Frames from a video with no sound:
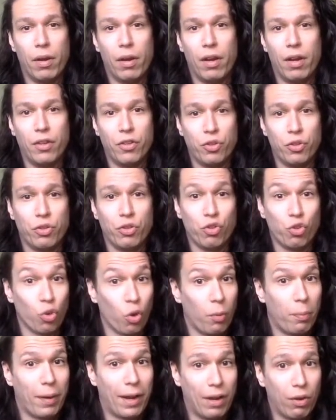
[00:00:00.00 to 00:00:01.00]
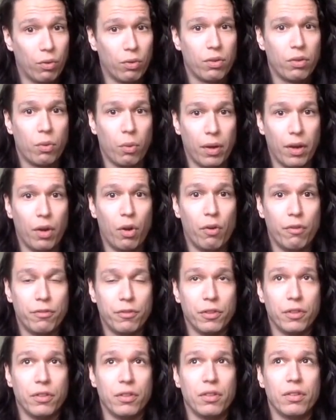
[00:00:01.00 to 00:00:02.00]
And you can drop out quite
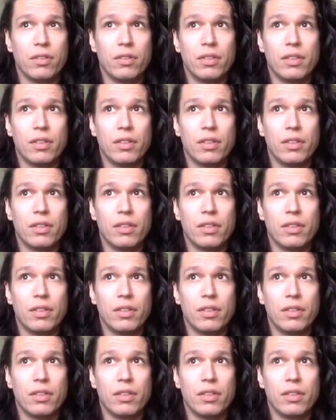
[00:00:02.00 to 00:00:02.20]
often